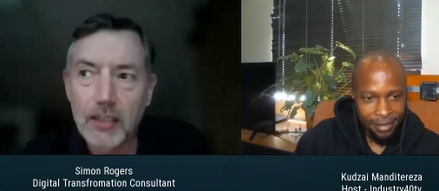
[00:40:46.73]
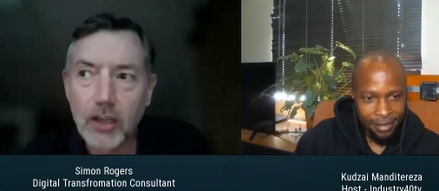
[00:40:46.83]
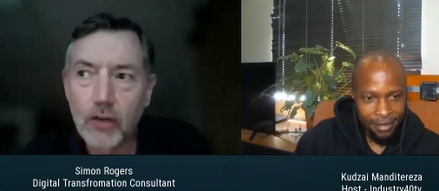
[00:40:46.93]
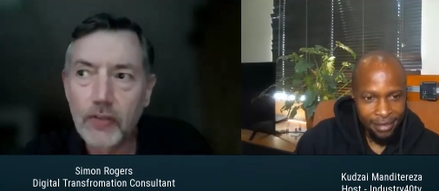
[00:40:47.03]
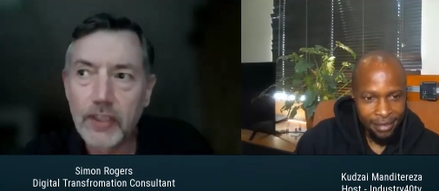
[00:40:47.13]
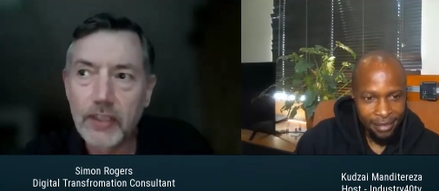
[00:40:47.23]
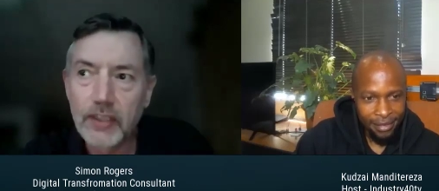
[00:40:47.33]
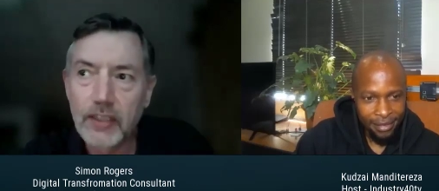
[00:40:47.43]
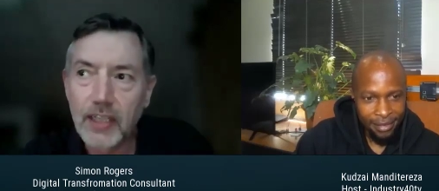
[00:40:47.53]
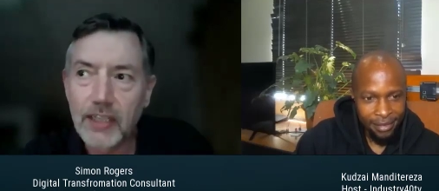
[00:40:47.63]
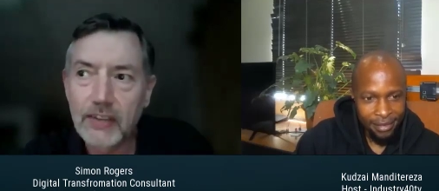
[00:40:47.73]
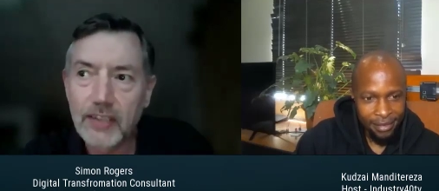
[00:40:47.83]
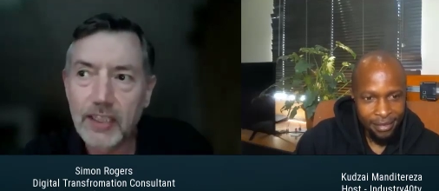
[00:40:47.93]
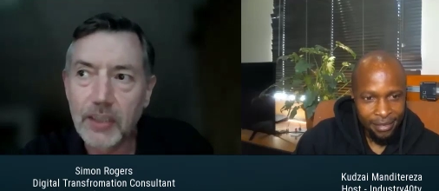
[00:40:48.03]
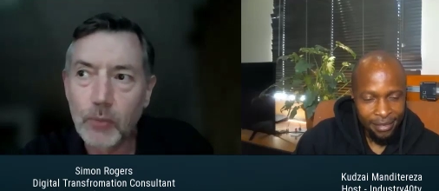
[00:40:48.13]
Speaker 1: COVID
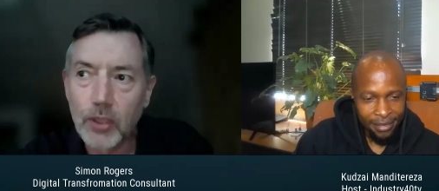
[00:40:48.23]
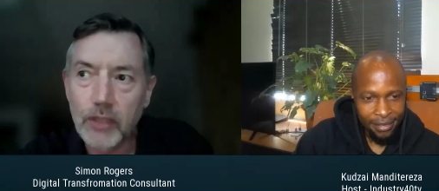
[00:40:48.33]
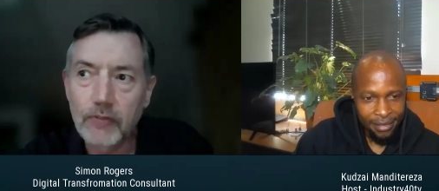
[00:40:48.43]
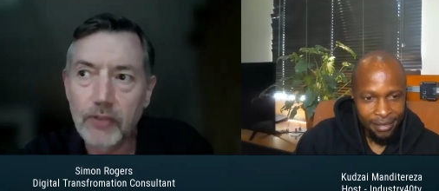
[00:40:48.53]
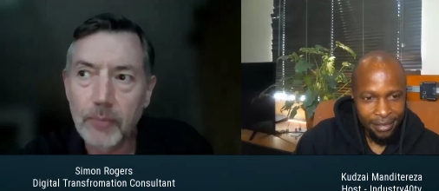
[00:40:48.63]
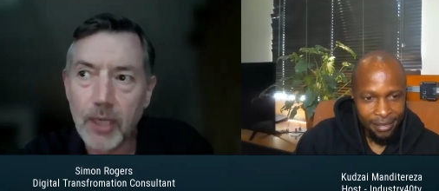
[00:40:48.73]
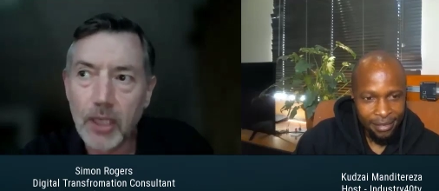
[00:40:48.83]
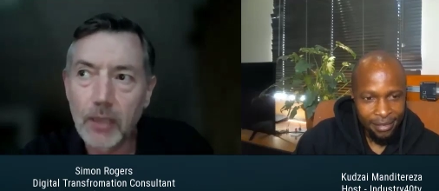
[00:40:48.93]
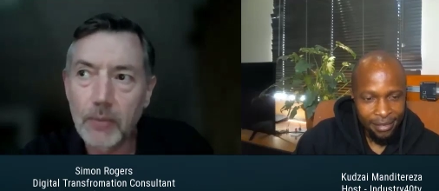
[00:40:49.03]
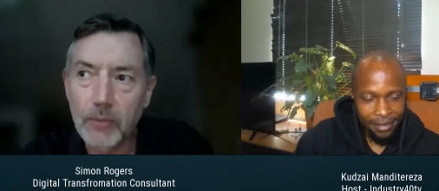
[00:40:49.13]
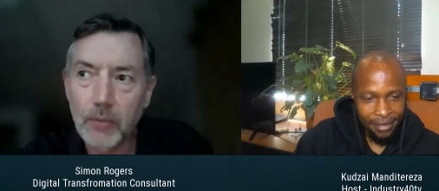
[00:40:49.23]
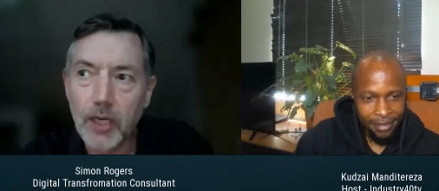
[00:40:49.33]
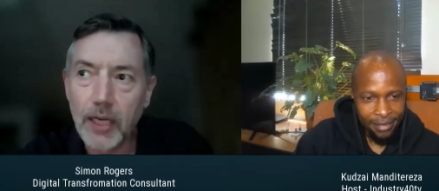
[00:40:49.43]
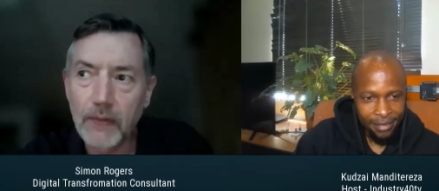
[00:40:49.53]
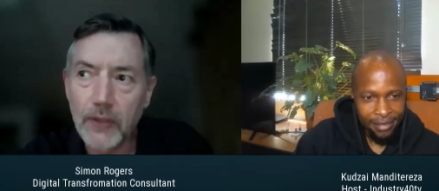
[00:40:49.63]
nineteen and working from home and
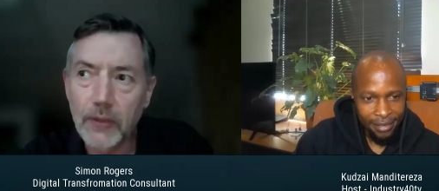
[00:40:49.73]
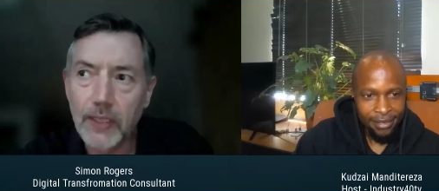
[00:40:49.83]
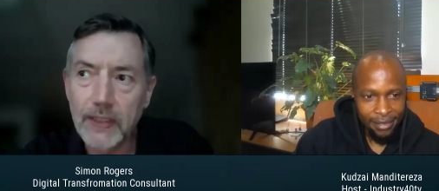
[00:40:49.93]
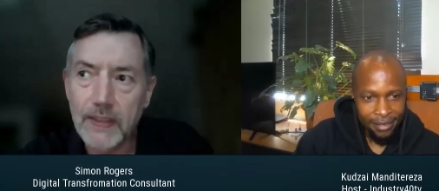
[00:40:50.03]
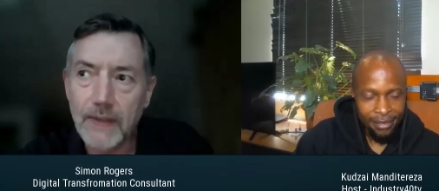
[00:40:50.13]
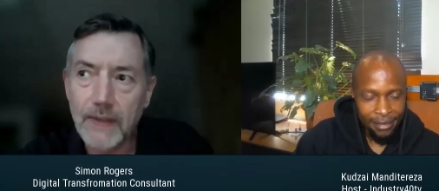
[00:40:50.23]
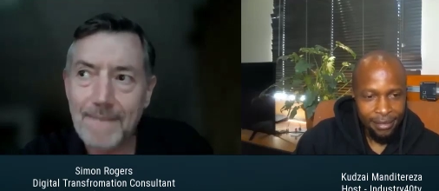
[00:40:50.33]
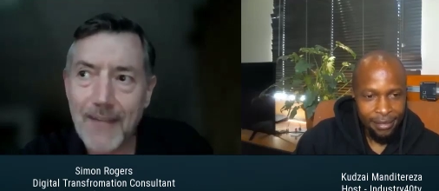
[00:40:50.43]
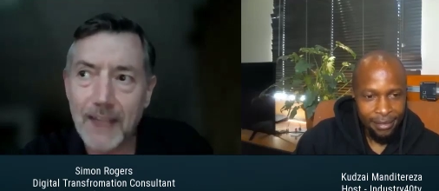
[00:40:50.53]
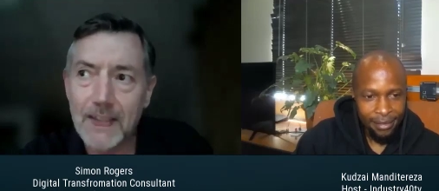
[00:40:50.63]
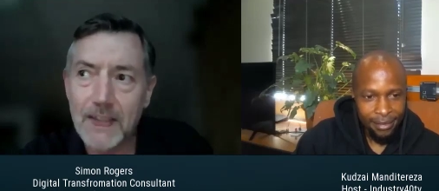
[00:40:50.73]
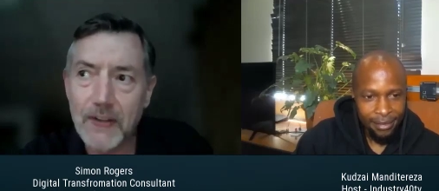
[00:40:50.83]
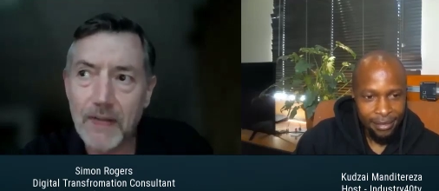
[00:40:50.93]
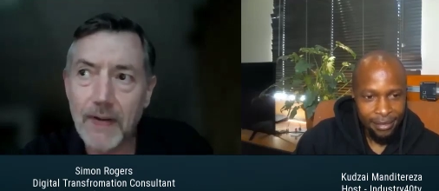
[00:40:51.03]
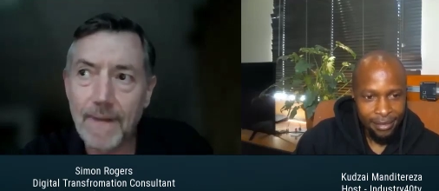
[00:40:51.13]
what have you has has
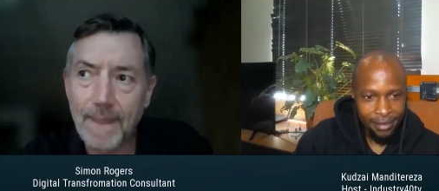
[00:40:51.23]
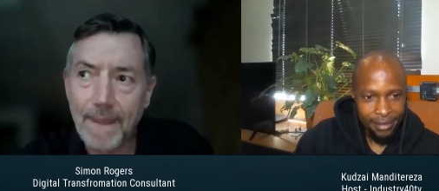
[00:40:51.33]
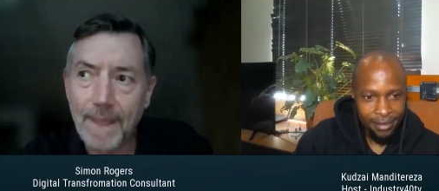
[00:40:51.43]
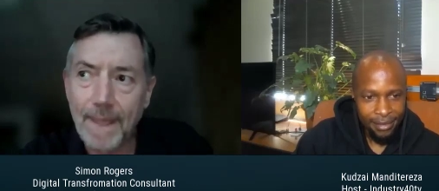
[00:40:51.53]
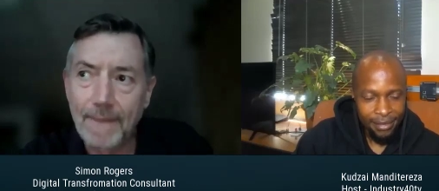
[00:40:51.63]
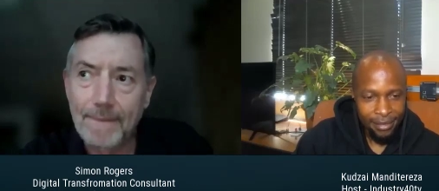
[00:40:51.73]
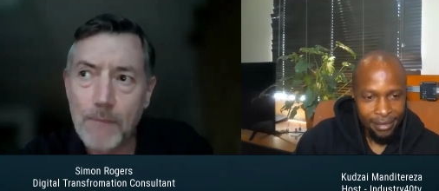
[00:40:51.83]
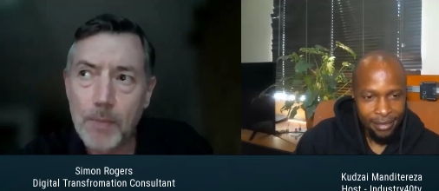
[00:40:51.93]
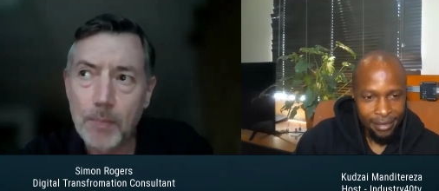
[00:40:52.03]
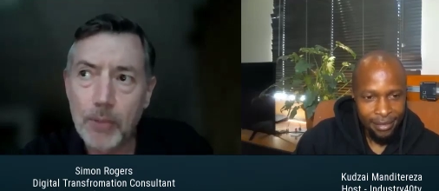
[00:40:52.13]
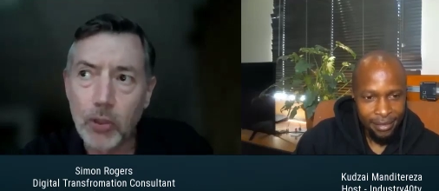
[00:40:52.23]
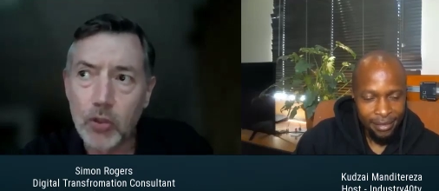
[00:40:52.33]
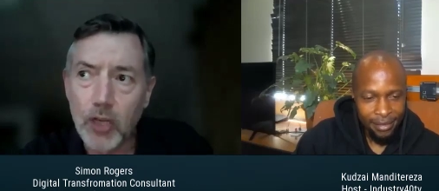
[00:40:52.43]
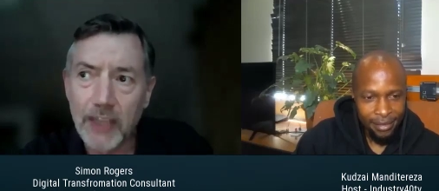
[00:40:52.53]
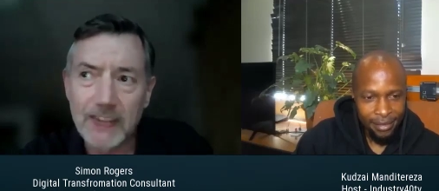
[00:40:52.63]
driven
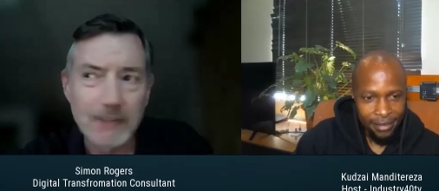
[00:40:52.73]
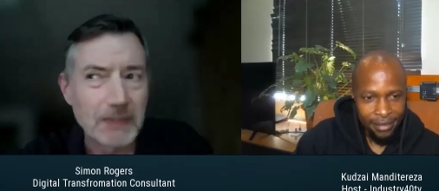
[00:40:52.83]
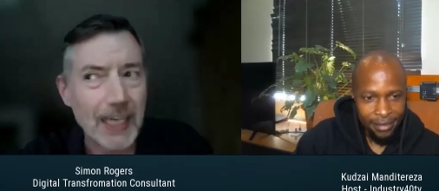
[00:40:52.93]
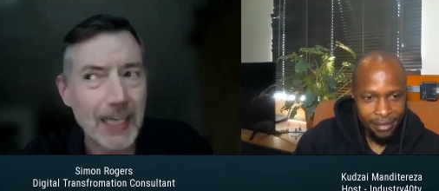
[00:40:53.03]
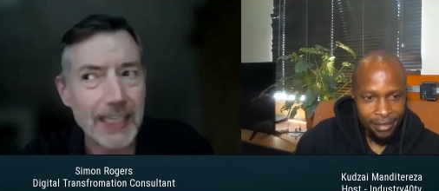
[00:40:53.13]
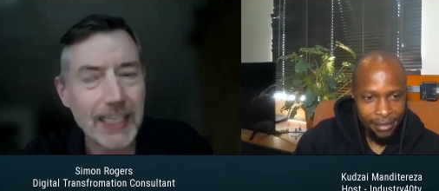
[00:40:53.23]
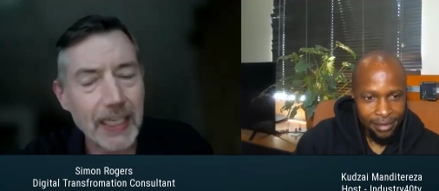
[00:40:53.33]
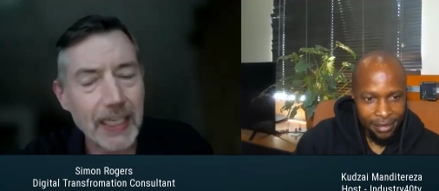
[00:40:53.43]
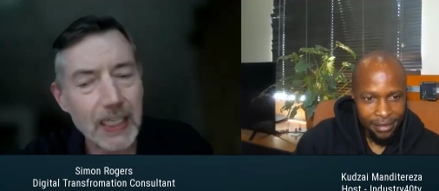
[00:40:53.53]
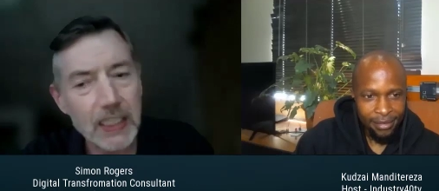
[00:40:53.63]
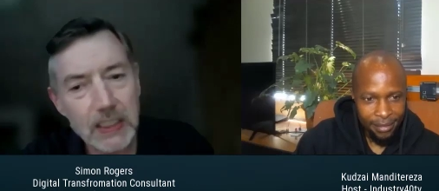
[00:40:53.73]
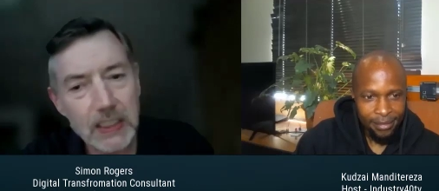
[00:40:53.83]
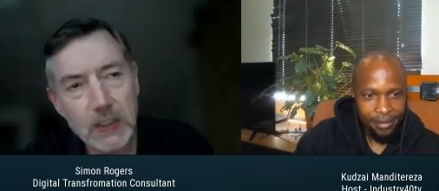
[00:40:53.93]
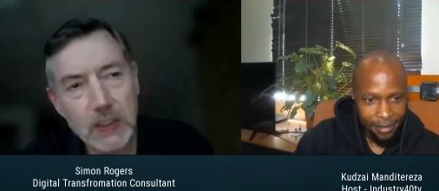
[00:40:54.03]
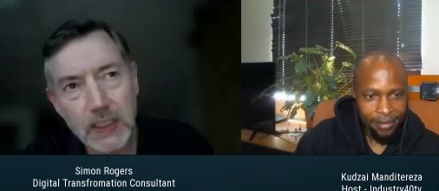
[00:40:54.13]
progress. I think in our
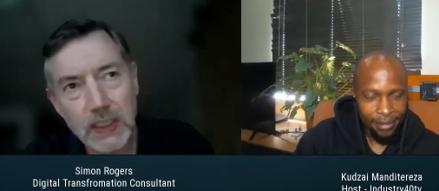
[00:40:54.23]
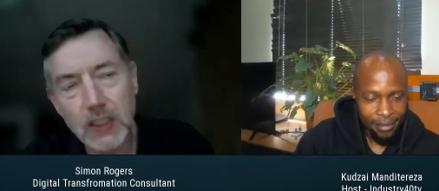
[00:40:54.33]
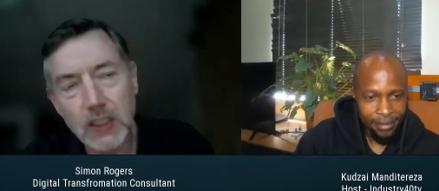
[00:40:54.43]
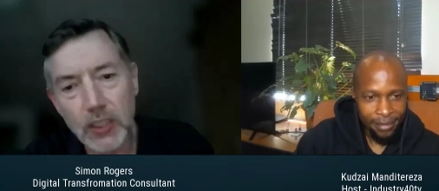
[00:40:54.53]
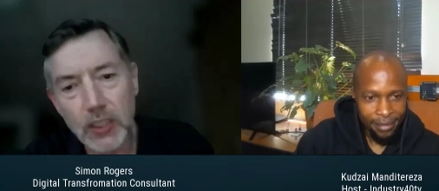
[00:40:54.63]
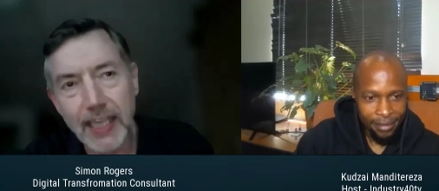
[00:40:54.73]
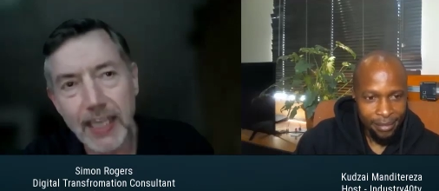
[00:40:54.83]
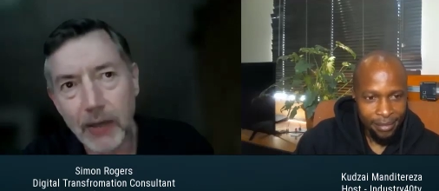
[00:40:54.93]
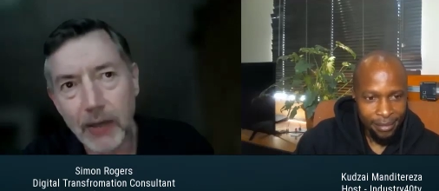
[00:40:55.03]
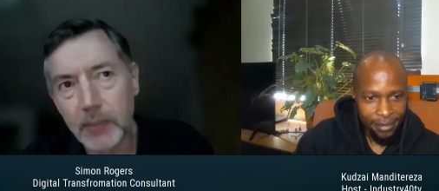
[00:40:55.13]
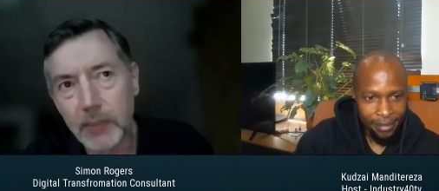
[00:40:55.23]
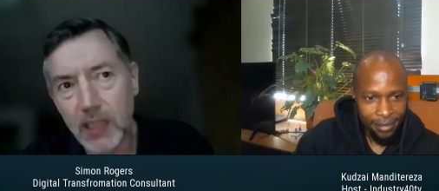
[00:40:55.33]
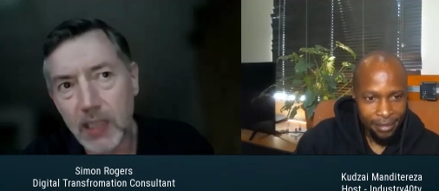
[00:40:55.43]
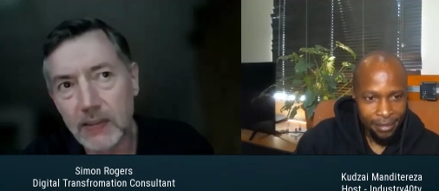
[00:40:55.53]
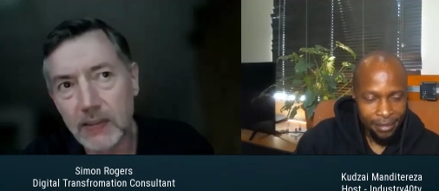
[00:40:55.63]
industry it slowed it down
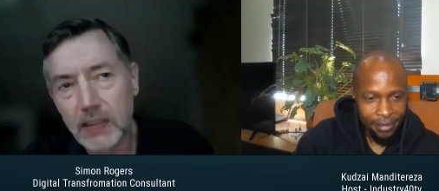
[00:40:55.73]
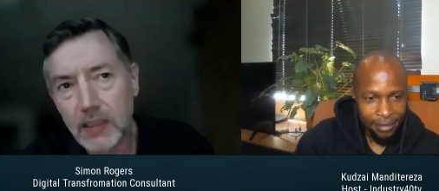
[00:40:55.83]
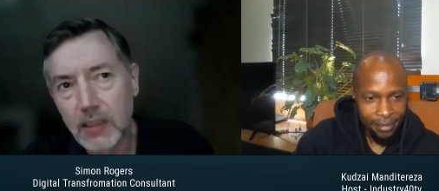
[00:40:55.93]
because